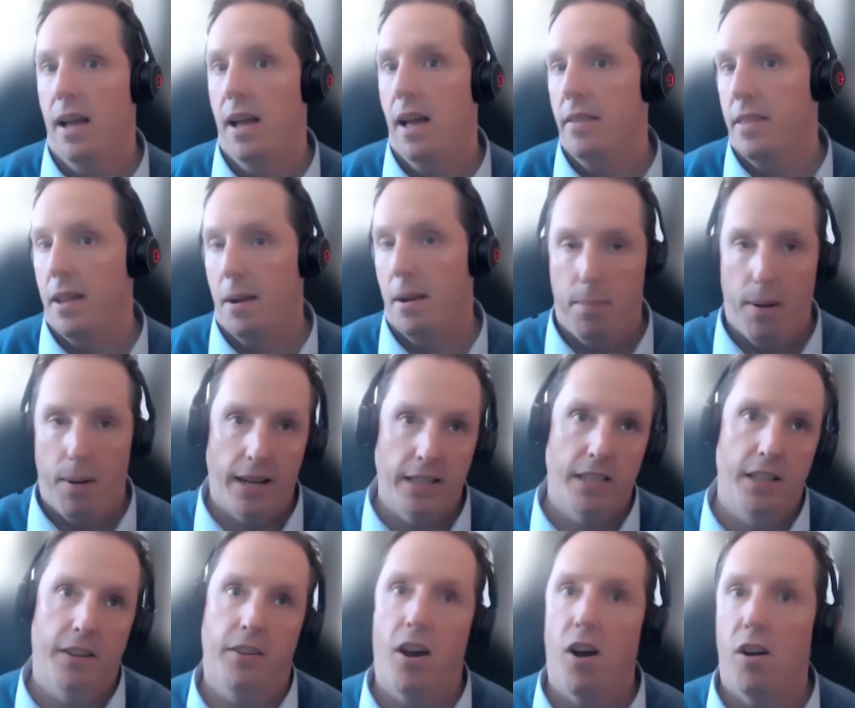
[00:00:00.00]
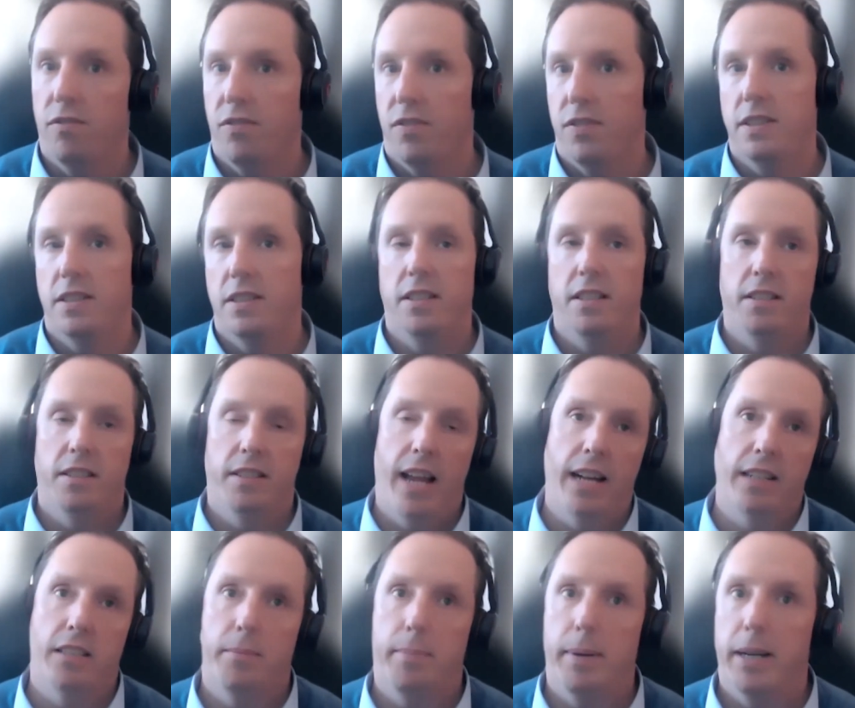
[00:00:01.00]
There are plenty of conferences and
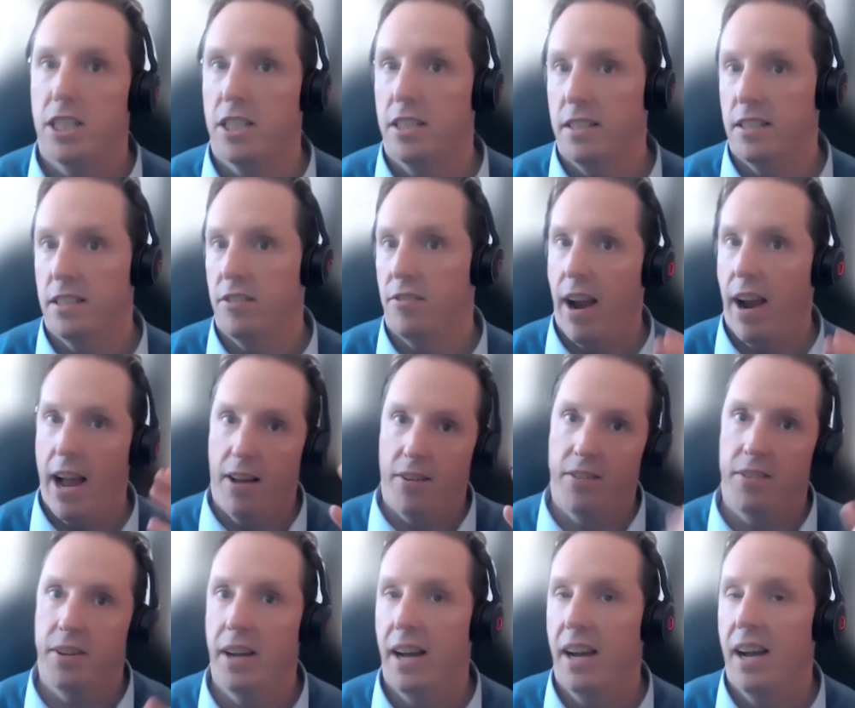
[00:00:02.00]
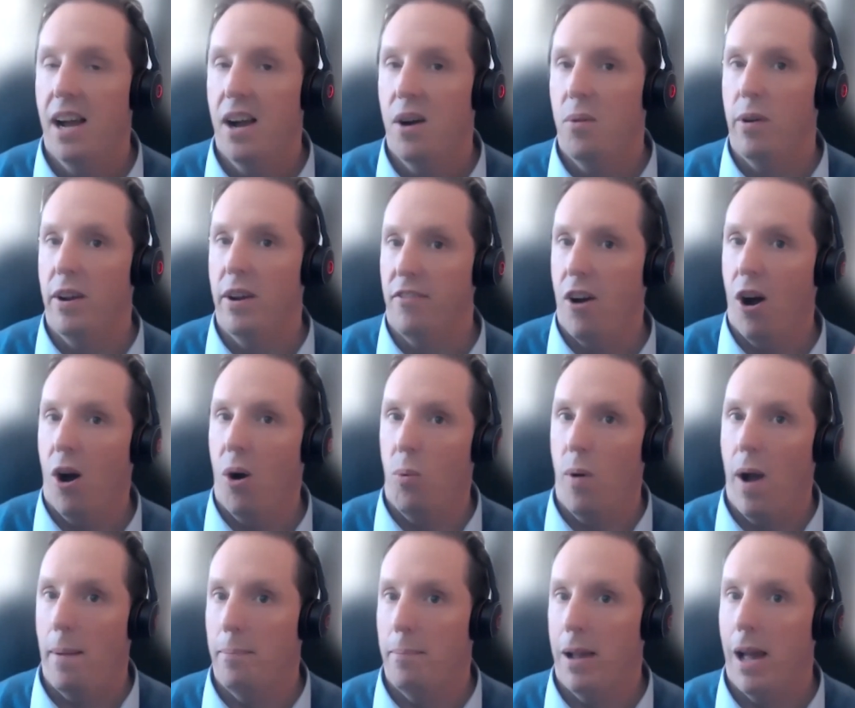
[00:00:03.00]
exhibitions around. We've got
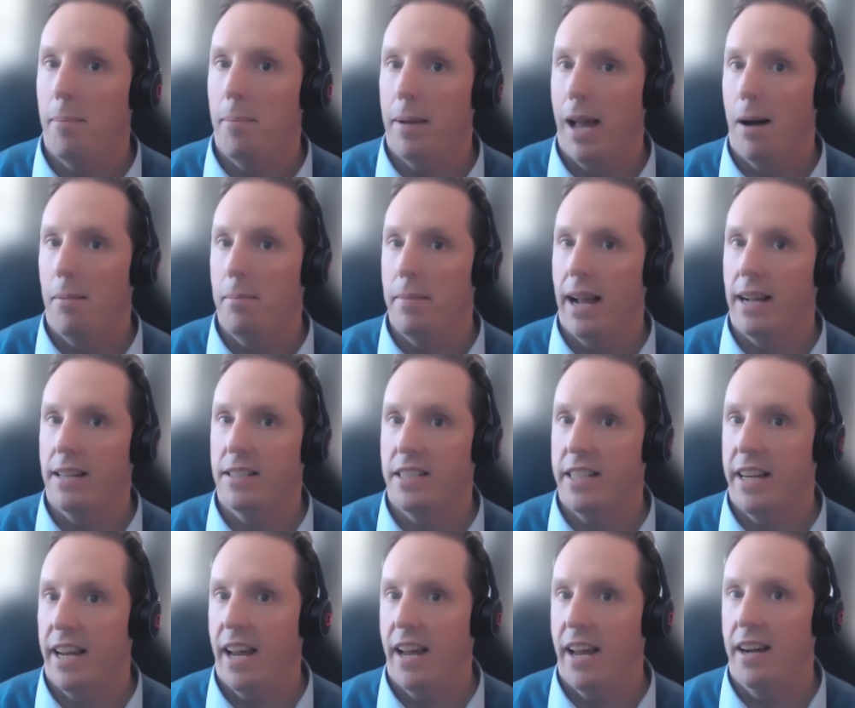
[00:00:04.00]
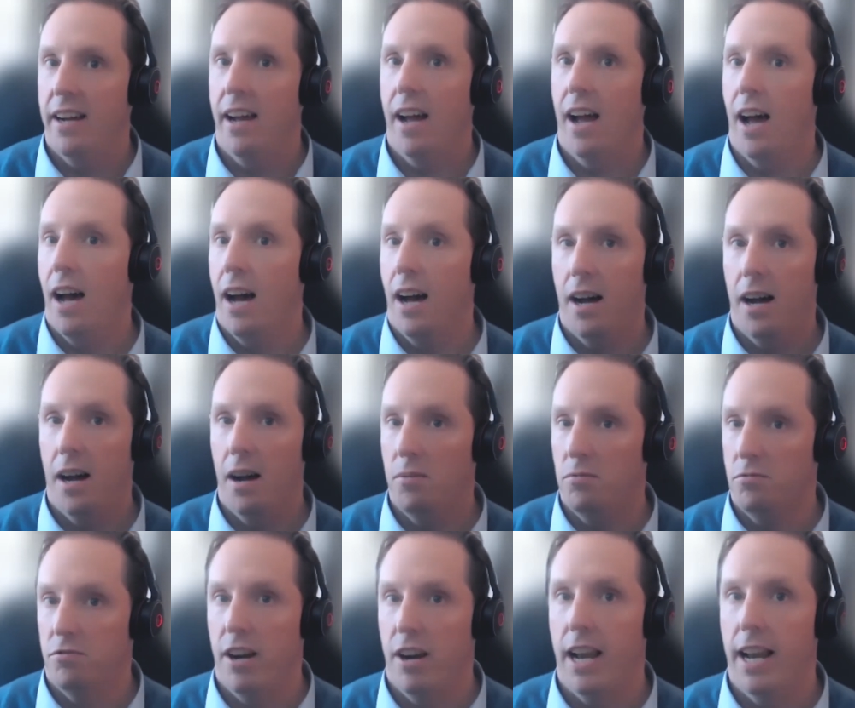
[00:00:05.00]
WEM coming up next year,
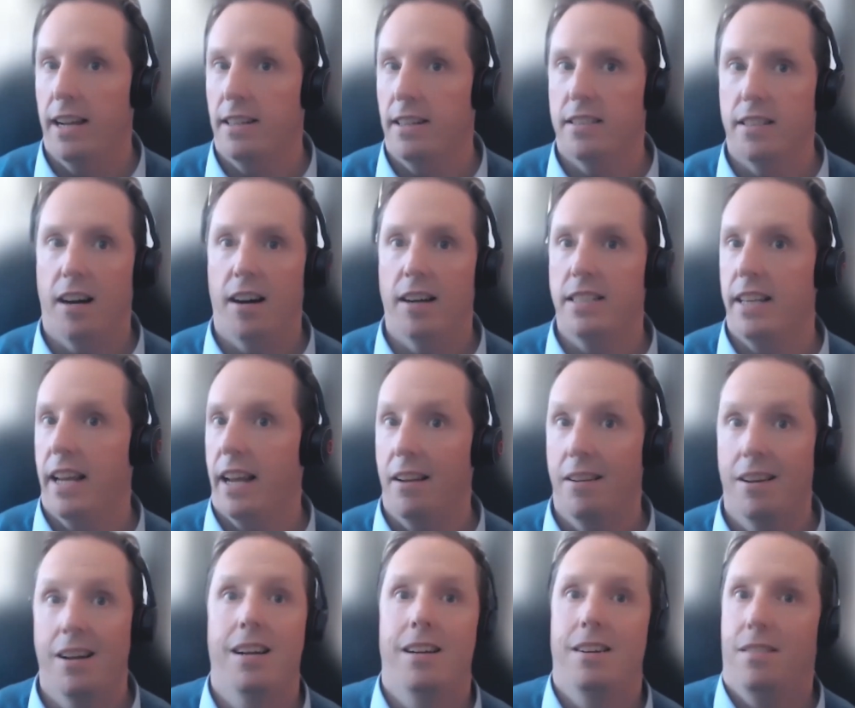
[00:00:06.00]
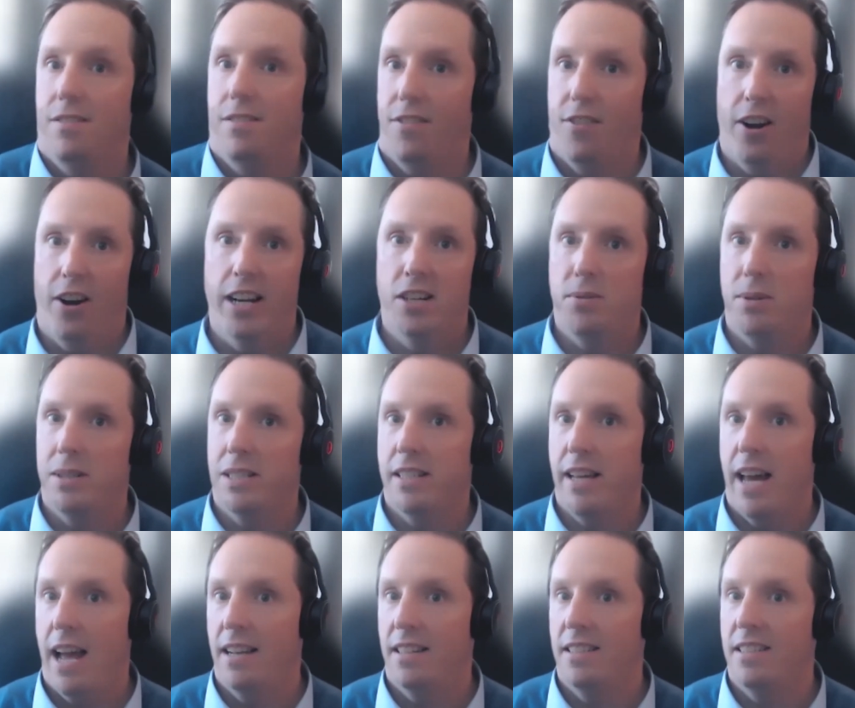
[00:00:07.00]
really exciting, free to
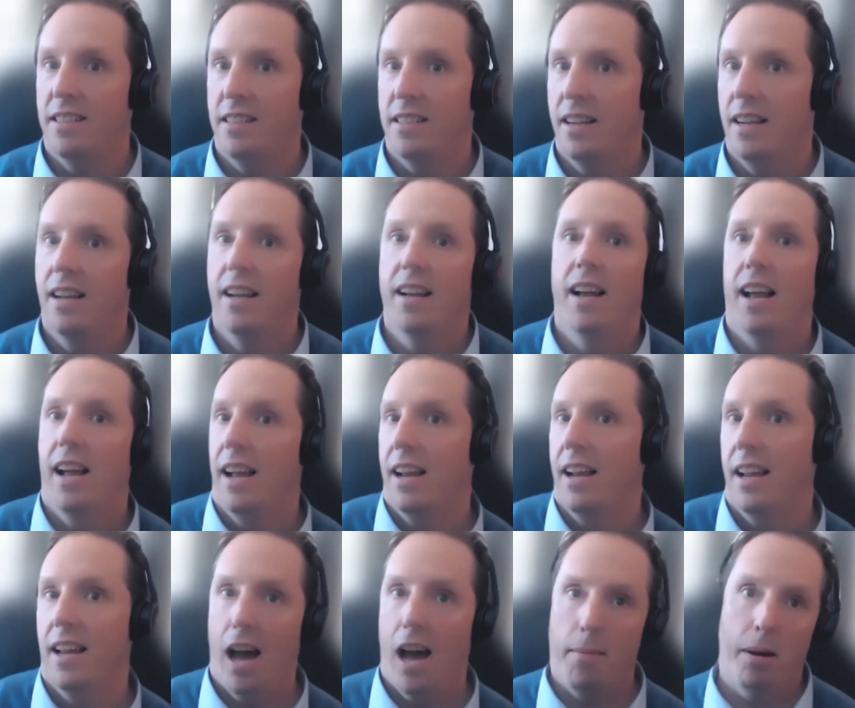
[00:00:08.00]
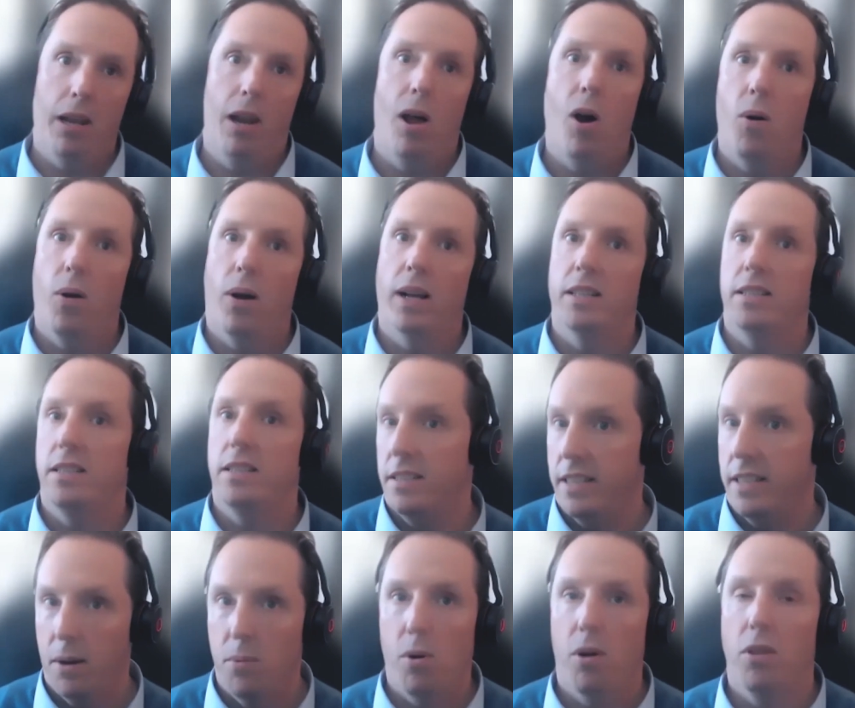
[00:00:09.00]
attend. Come along and
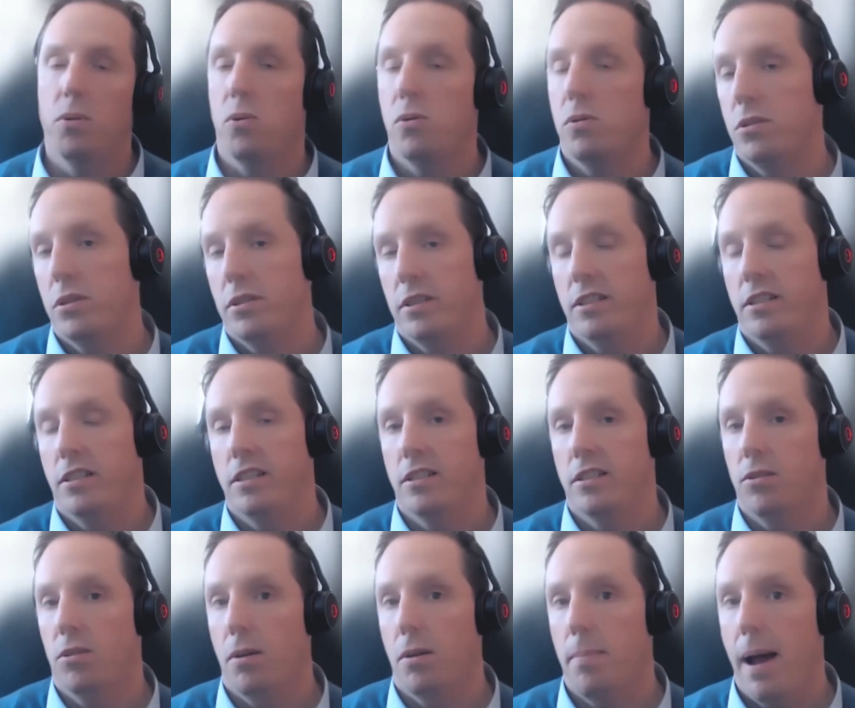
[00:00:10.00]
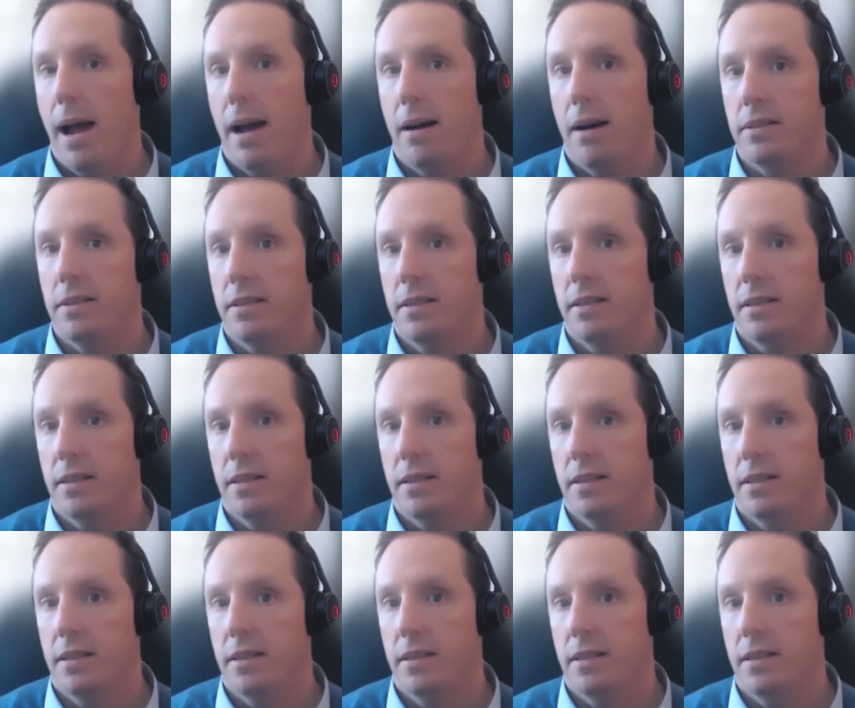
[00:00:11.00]
see what the water industry is all about.